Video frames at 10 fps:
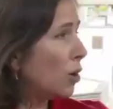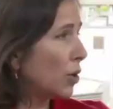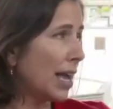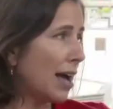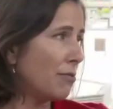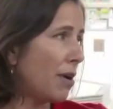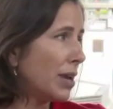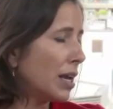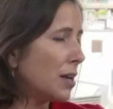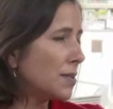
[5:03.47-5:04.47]
are looking at
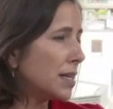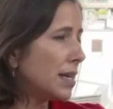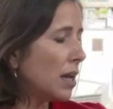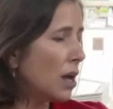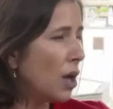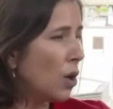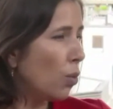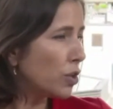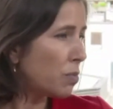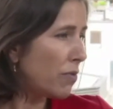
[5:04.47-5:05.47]
very closely.
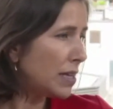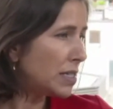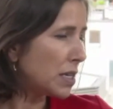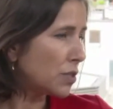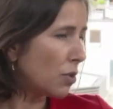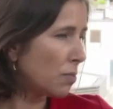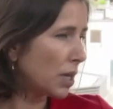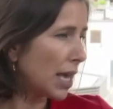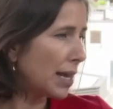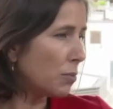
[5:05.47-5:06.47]
What's prevented us
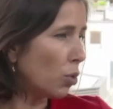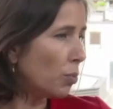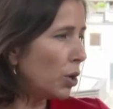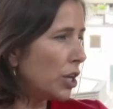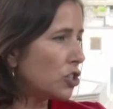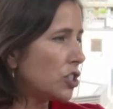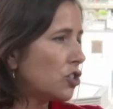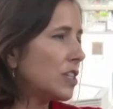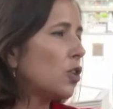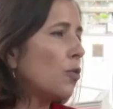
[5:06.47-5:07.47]
from getting more bullish
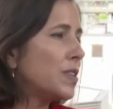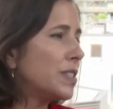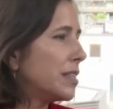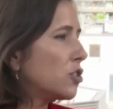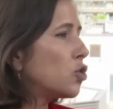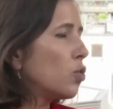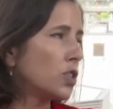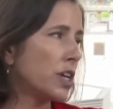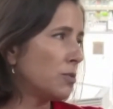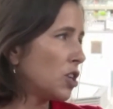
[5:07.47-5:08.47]
is just obviously the
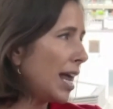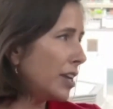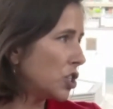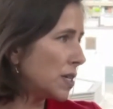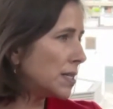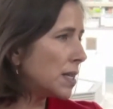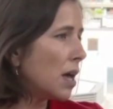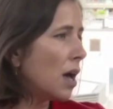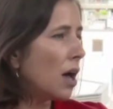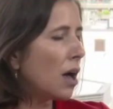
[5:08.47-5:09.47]
short-term challenges
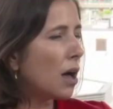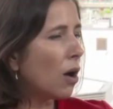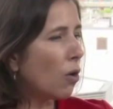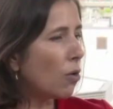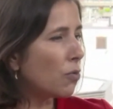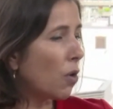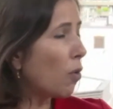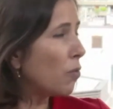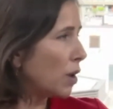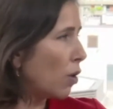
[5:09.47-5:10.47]

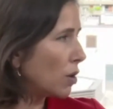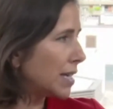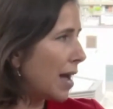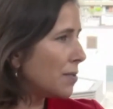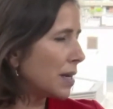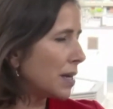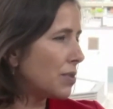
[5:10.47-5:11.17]
of the lockdowns.